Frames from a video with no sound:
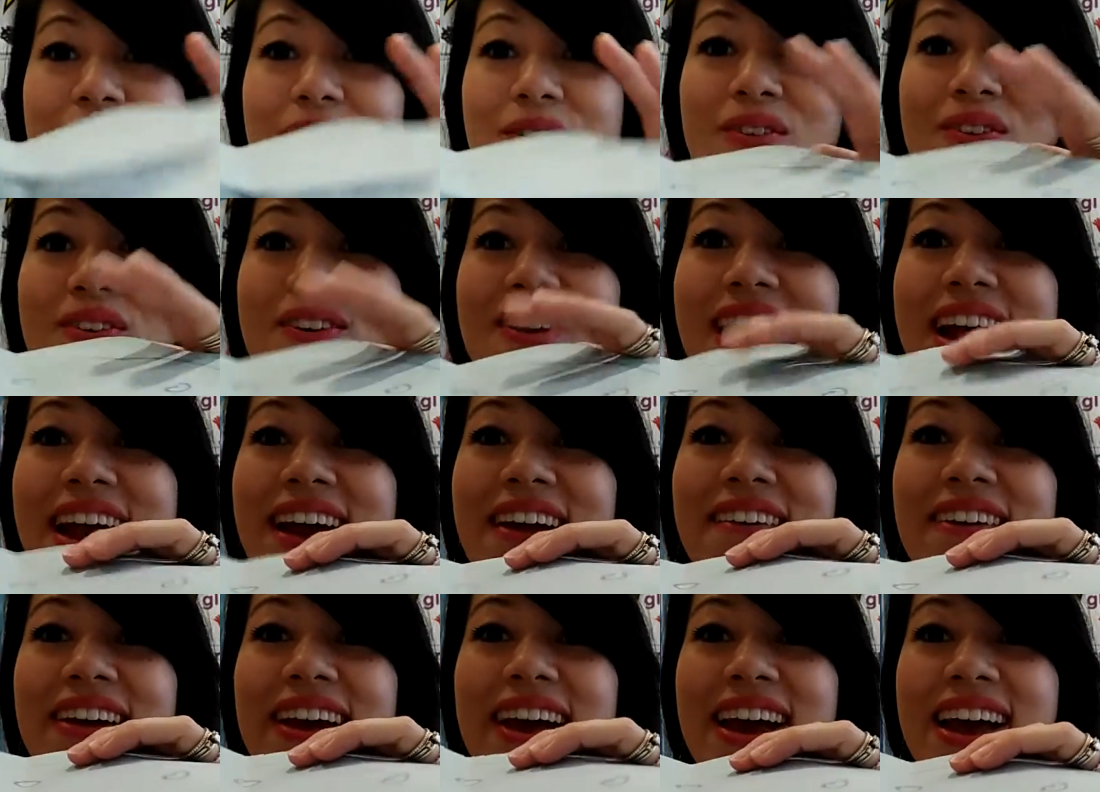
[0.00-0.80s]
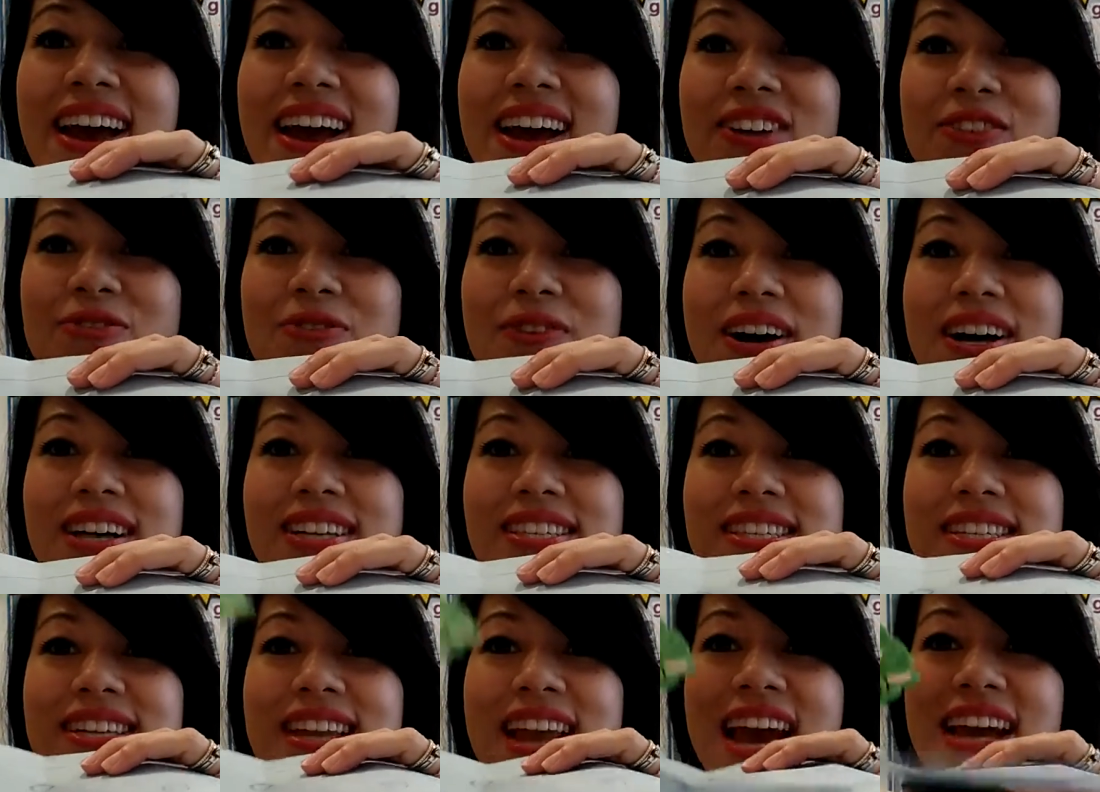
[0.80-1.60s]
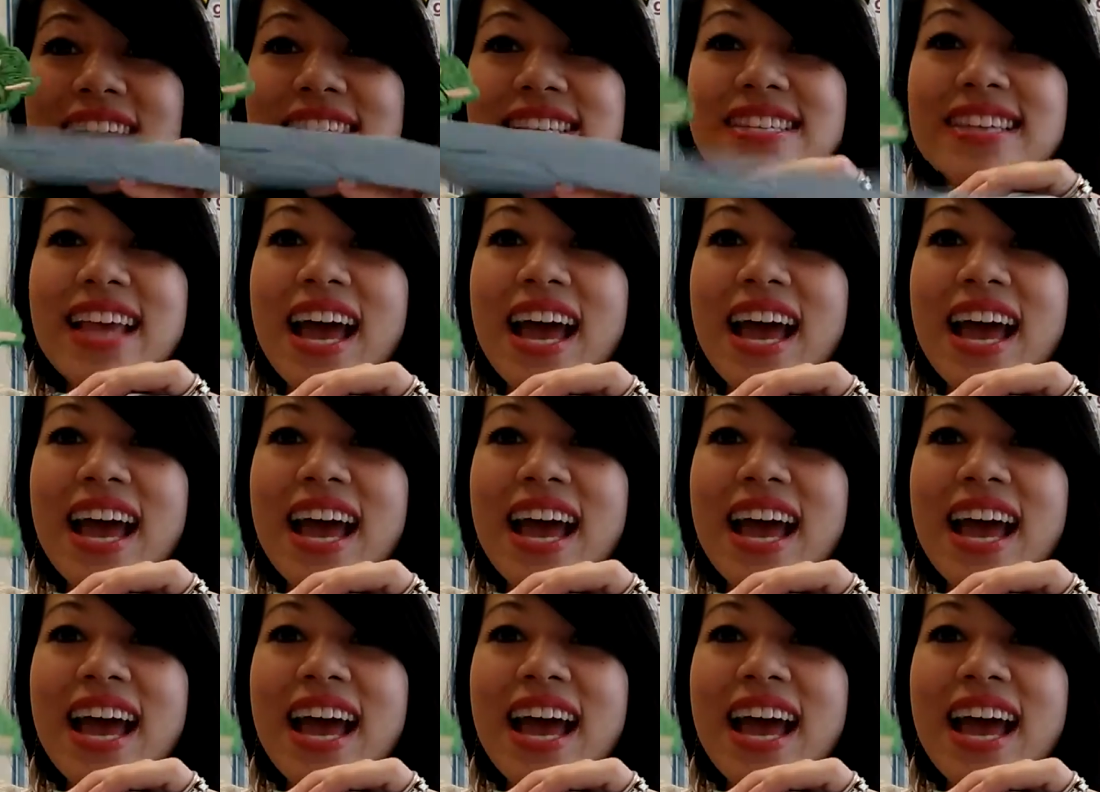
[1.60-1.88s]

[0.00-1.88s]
where it was nice